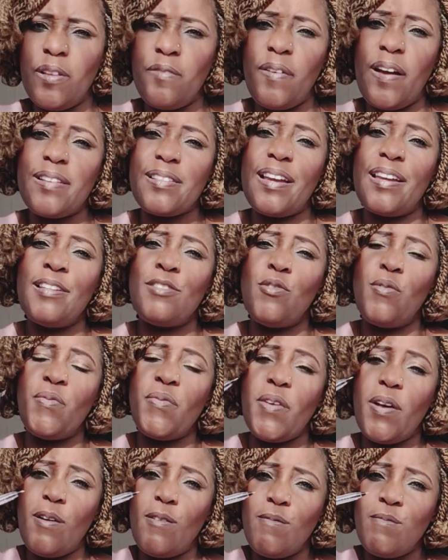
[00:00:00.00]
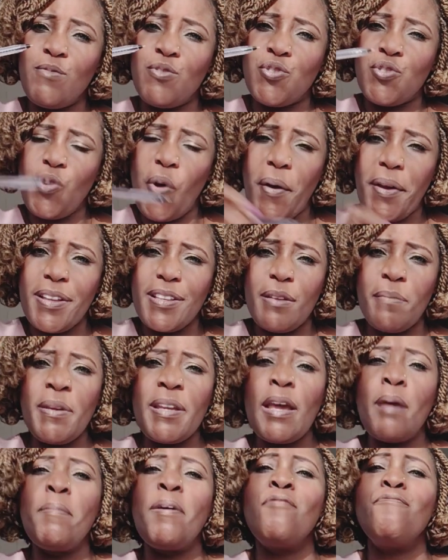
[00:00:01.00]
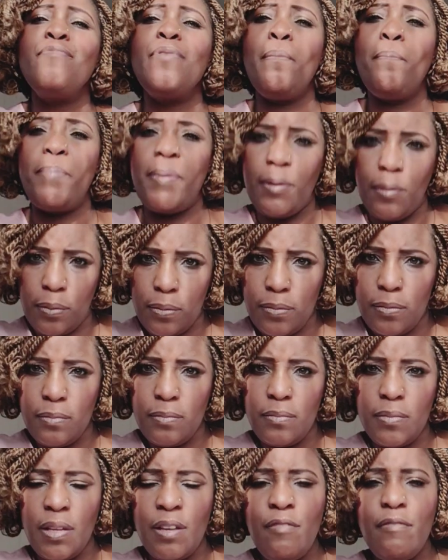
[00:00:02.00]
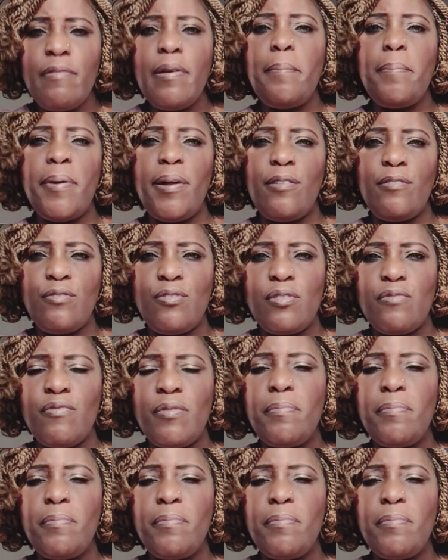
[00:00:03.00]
In fact, Ahithophel joined, he became a rebel. He rebelled